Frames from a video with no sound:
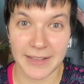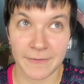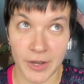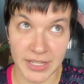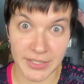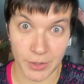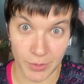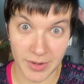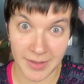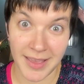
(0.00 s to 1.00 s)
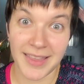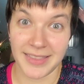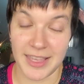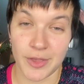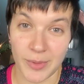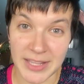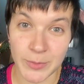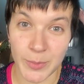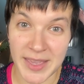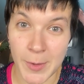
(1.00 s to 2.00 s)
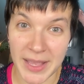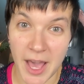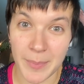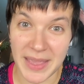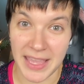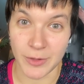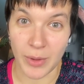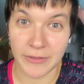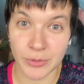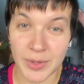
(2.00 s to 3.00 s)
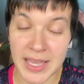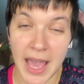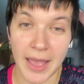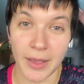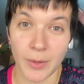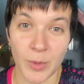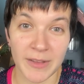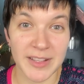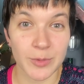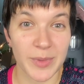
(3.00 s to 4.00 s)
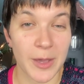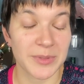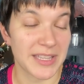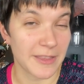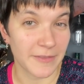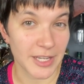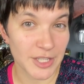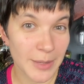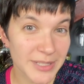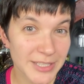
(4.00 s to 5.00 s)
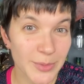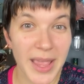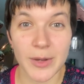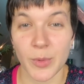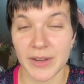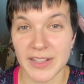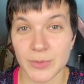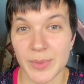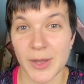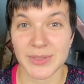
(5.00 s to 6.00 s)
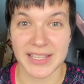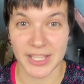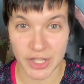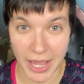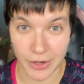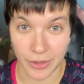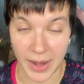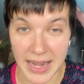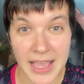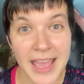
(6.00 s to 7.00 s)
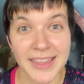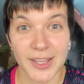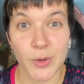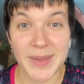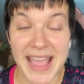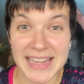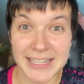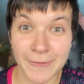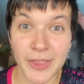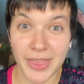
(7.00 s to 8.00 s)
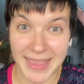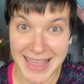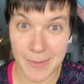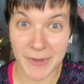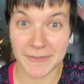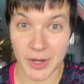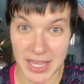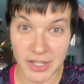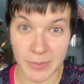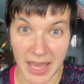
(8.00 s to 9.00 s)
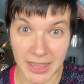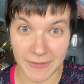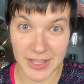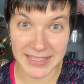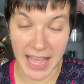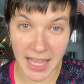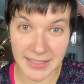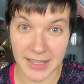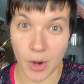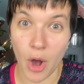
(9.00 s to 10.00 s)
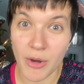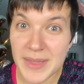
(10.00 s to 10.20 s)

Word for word: very soon the threads will be going up in Ravelry. Uh, one of us will be hosting the finished objects thread. One of us will be hosting the chatter thread. There will be a different theme for each month for the socks. They'll all